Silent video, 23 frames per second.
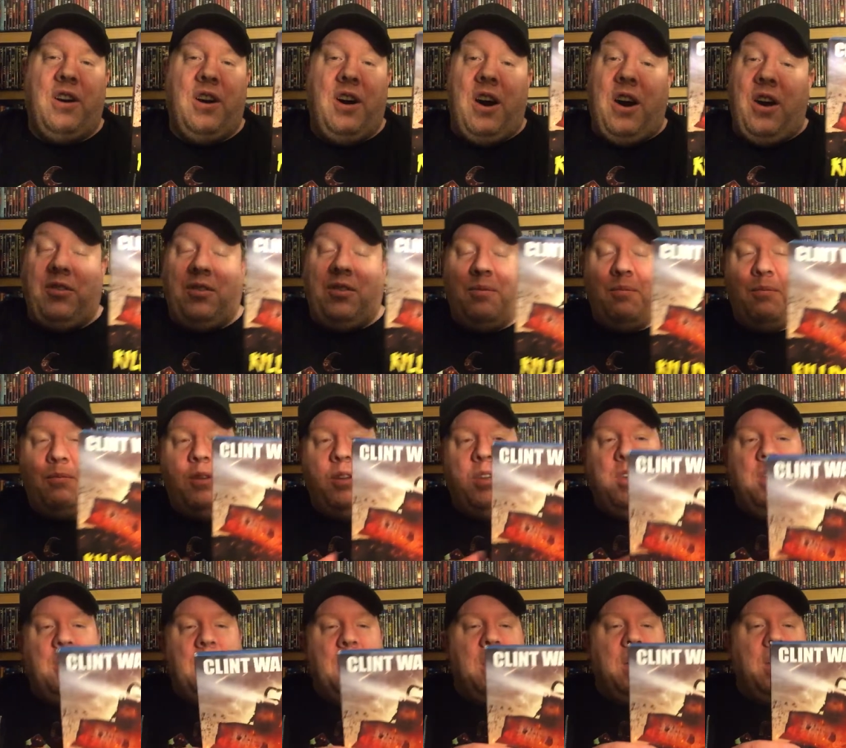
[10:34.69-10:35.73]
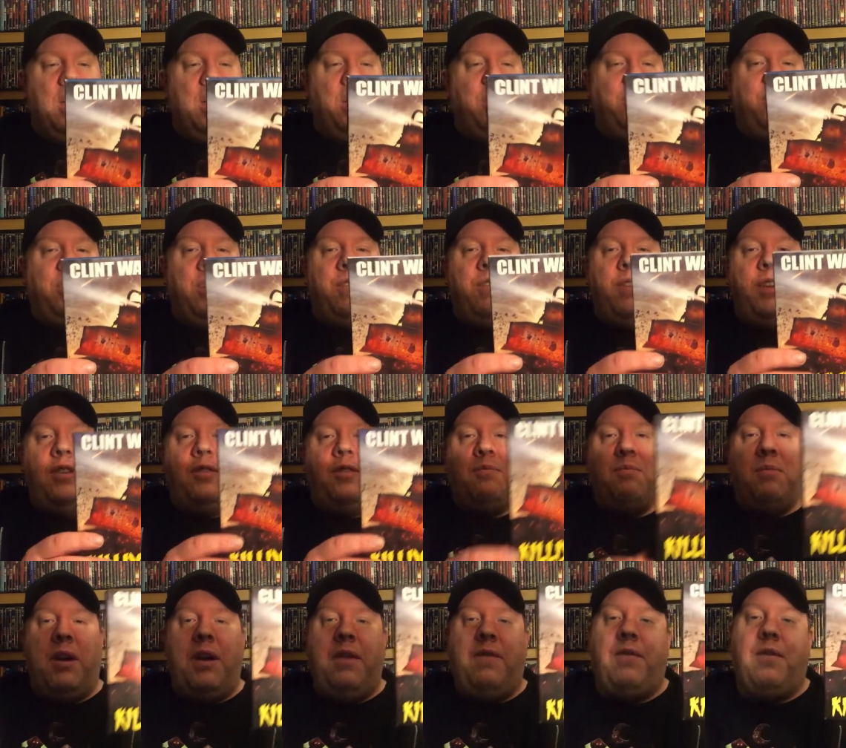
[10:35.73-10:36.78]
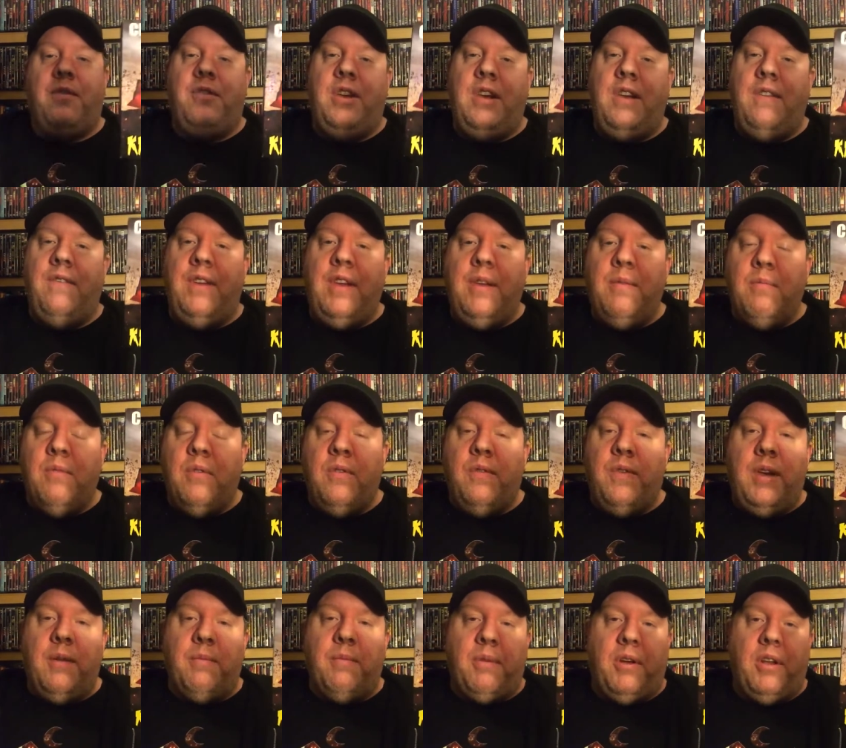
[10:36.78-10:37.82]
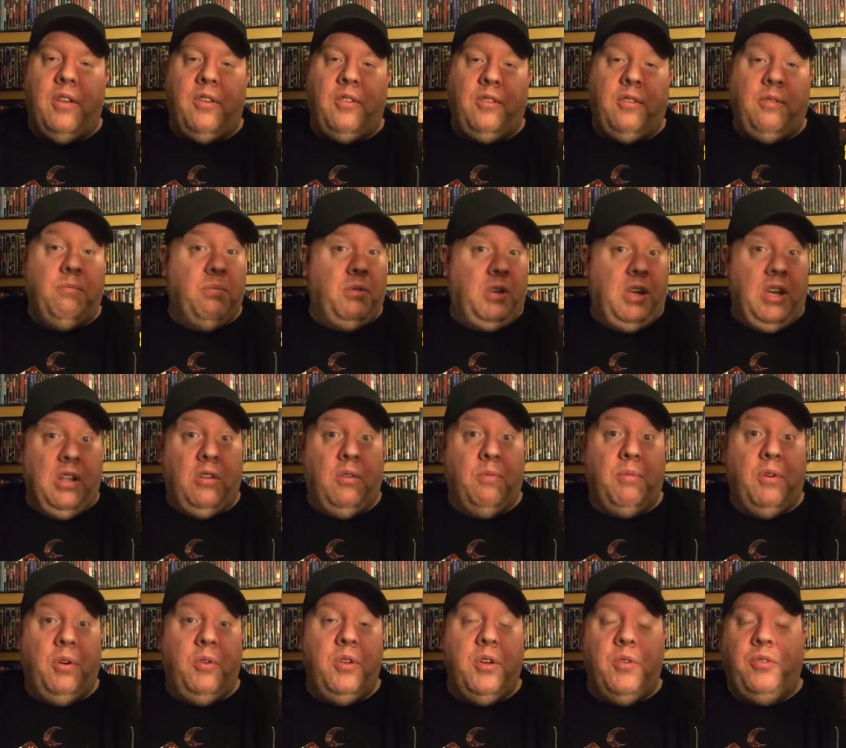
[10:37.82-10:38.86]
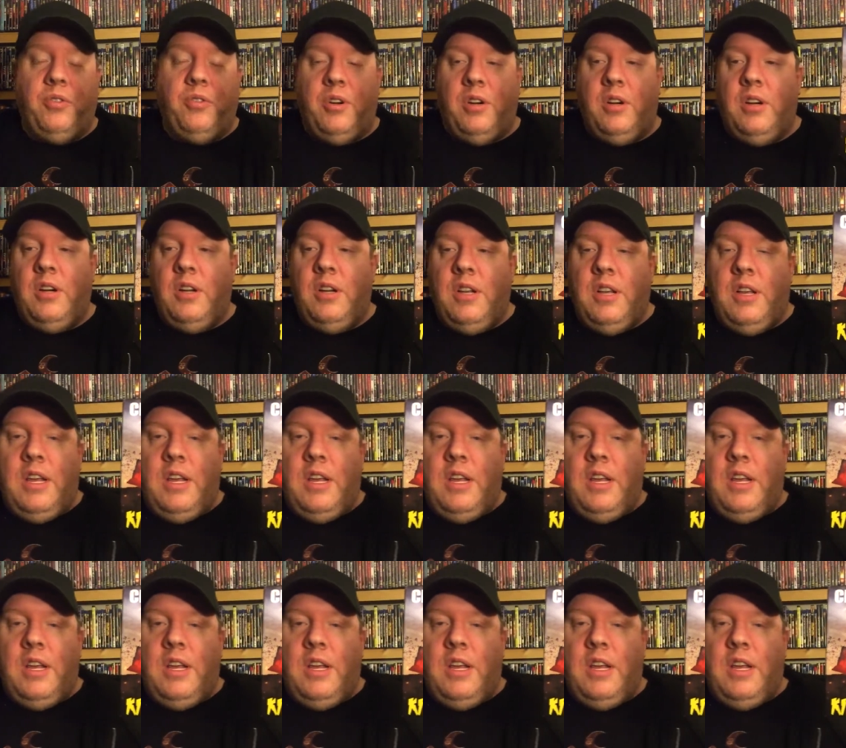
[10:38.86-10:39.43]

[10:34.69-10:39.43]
Awesome. Uh, 70s made for TV movie about a killer bulldozer